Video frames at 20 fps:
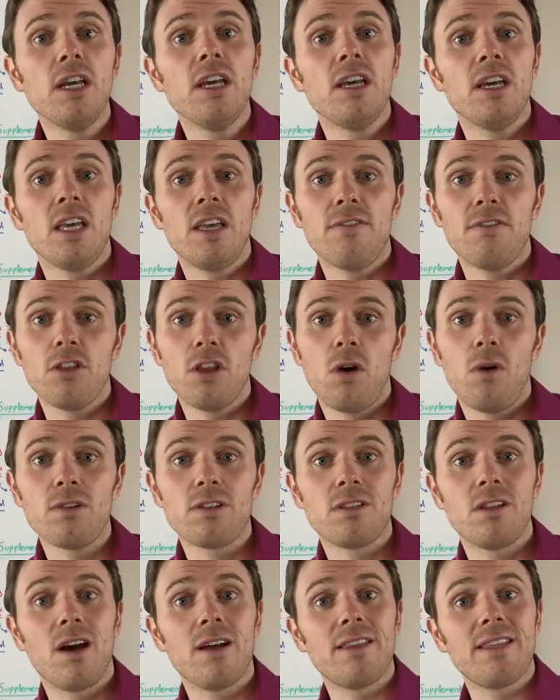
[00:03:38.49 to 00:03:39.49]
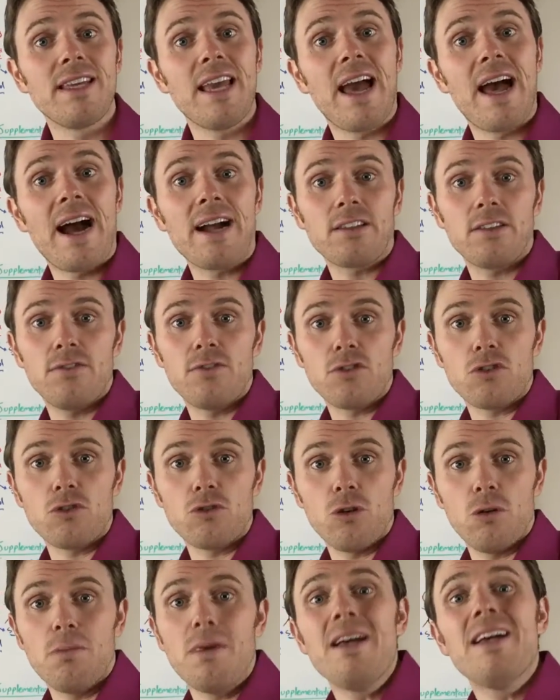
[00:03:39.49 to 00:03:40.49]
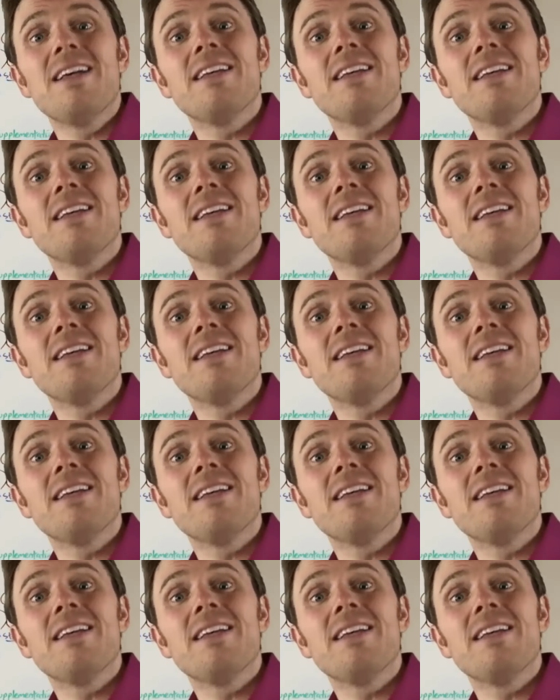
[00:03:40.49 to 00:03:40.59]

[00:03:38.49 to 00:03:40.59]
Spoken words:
even though it's not the active serum.